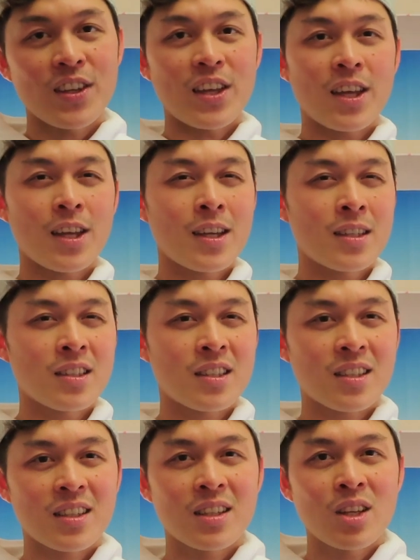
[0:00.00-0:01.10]
And
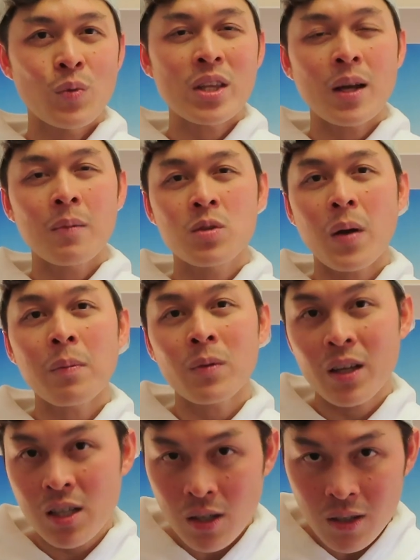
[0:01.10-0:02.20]
when it comes to
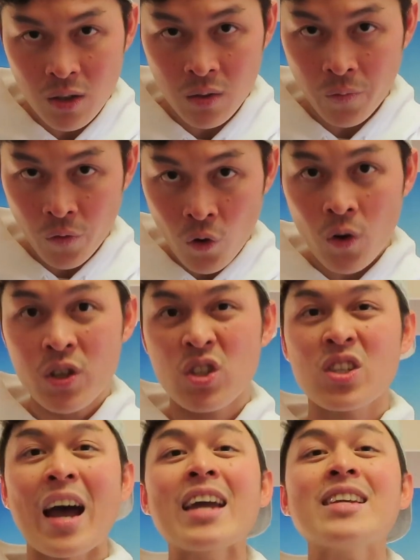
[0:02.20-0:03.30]
population, of course
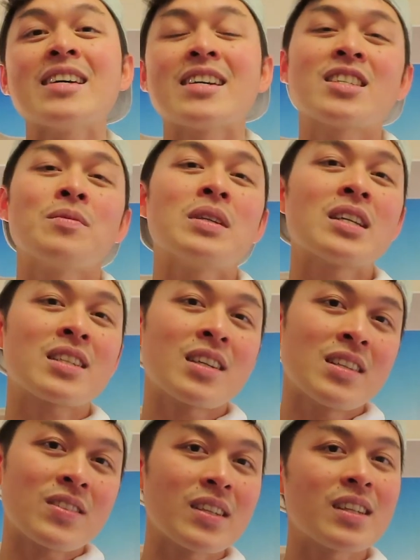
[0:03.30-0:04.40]
China is the biggest
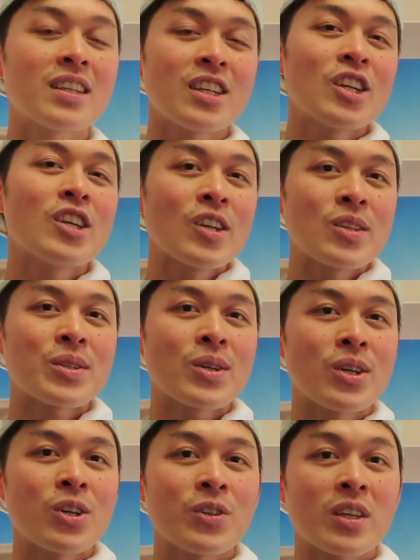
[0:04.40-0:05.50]
country.
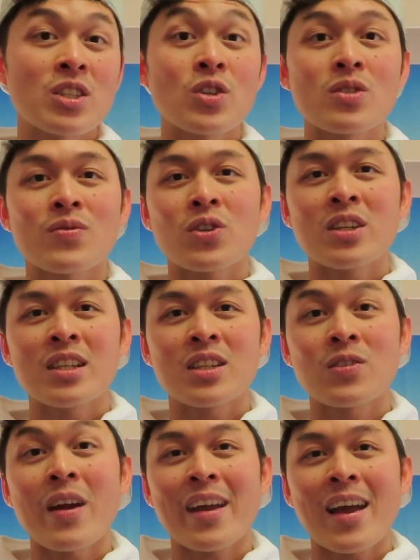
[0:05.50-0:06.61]
So you can choose for the
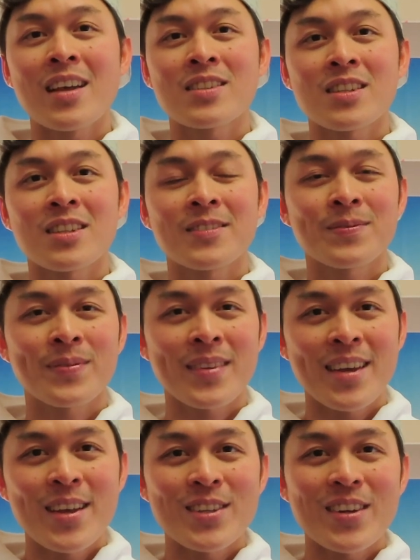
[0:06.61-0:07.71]
correct answer.
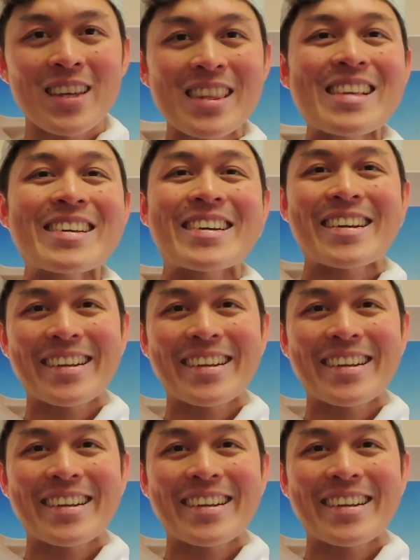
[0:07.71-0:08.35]
So I think